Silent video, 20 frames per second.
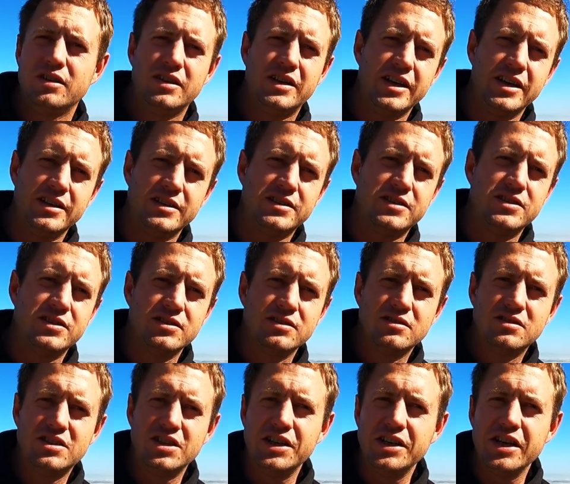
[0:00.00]
kids,
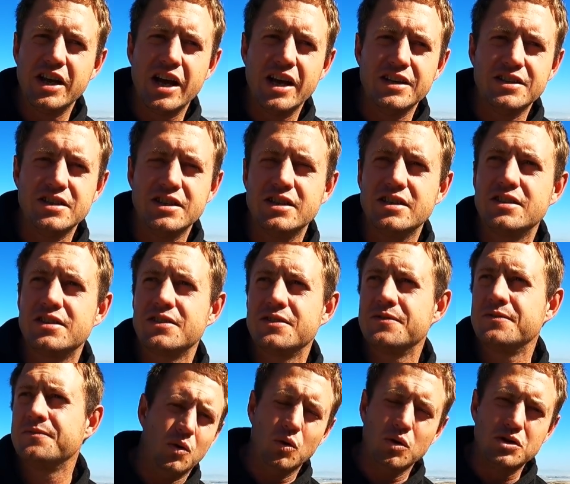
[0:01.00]
teenagers,
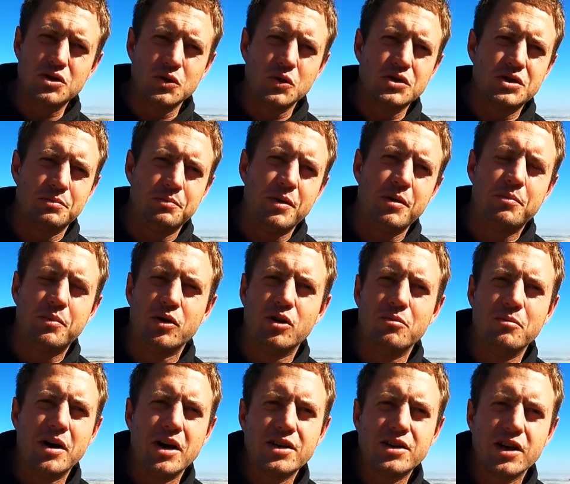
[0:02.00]
all sorts of people
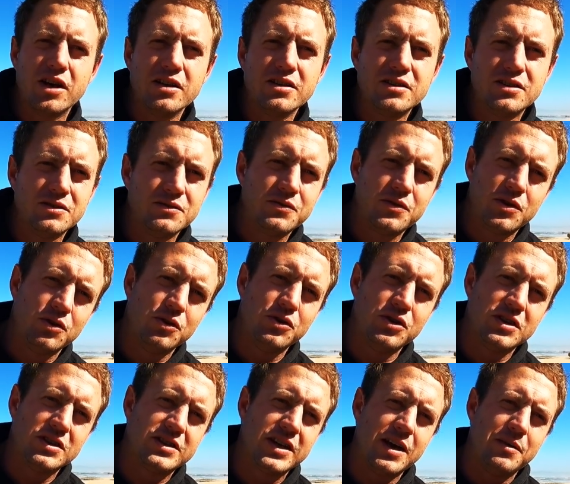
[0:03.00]
might go through
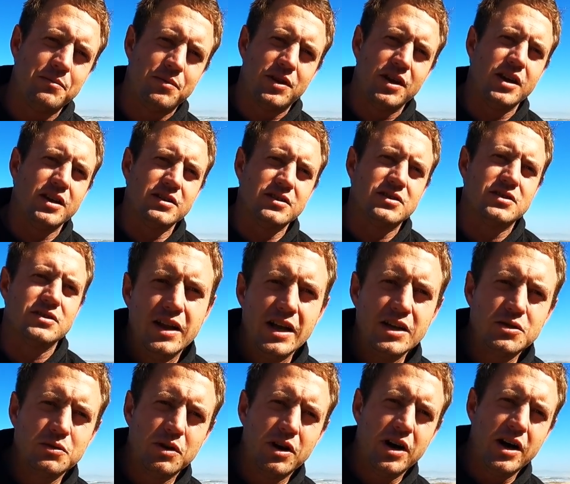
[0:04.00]
the same things.
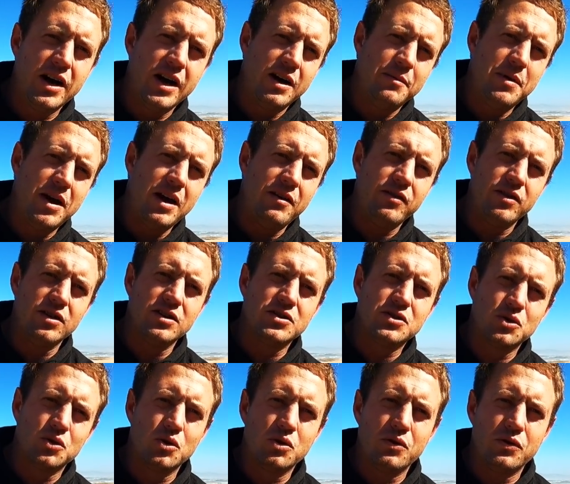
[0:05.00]
That's why I'm having this
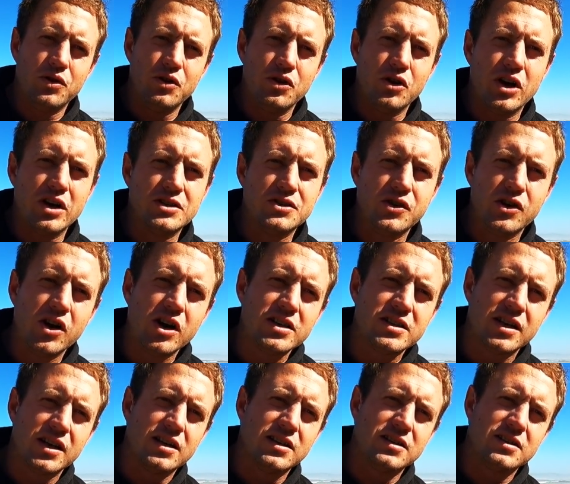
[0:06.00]
talk with you guys. You guys
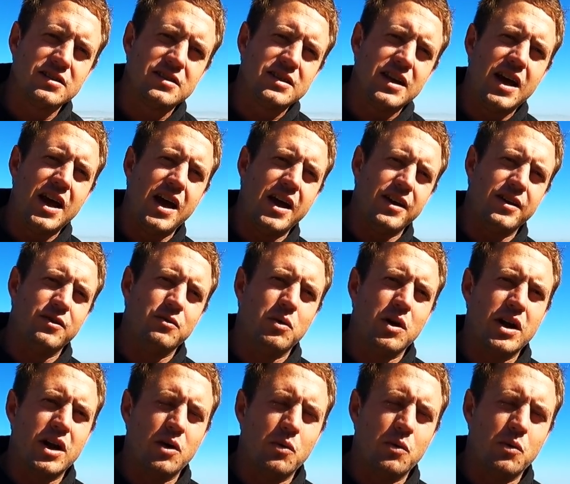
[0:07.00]
can understand what